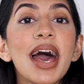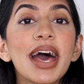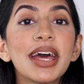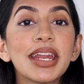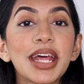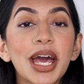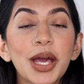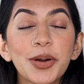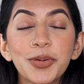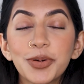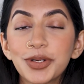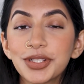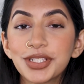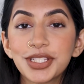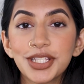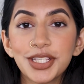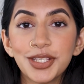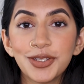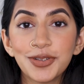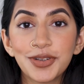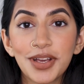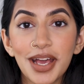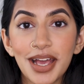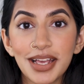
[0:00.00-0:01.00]
and I will
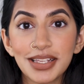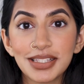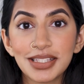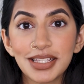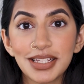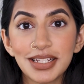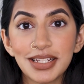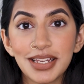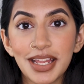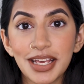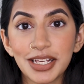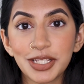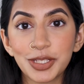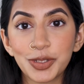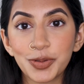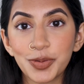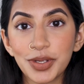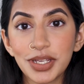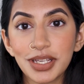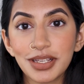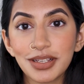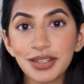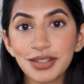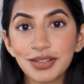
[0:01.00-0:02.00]
see you guys next
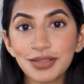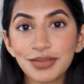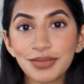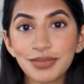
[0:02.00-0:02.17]
week.